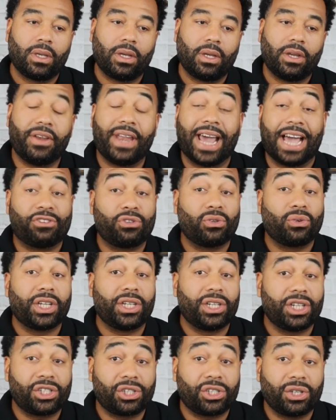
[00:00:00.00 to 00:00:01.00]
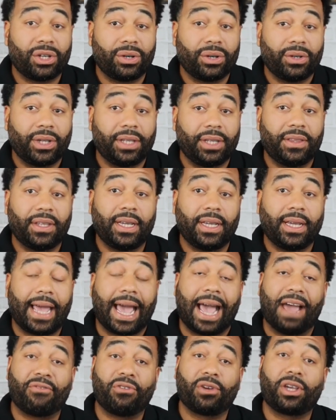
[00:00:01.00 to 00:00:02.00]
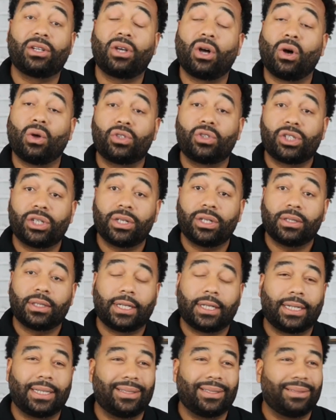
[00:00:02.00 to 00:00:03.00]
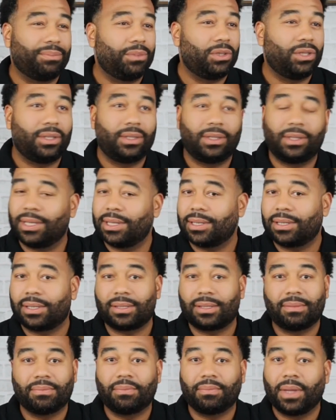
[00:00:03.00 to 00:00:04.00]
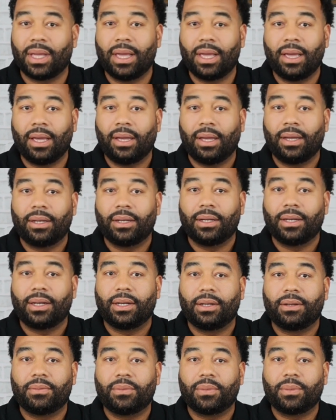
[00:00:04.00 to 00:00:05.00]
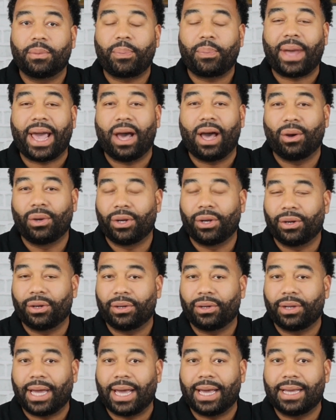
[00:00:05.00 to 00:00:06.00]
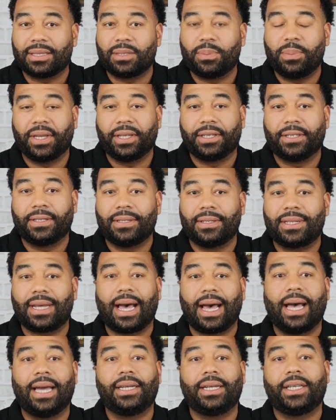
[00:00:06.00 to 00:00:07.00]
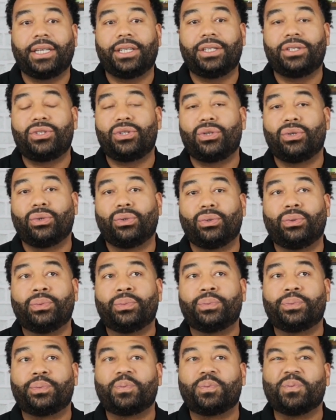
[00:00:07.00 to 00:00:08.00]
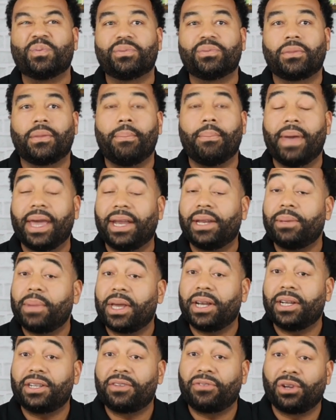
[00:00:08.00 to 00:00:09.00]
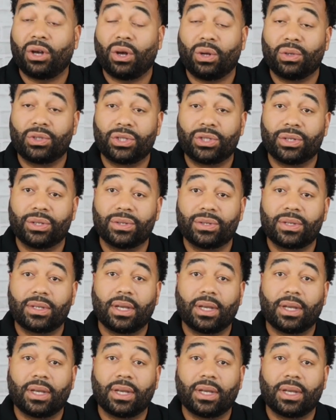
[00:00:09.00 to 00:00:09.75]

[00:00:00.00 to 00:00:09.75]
natural conditioner in the African culture. This powder has been tied into many different cultures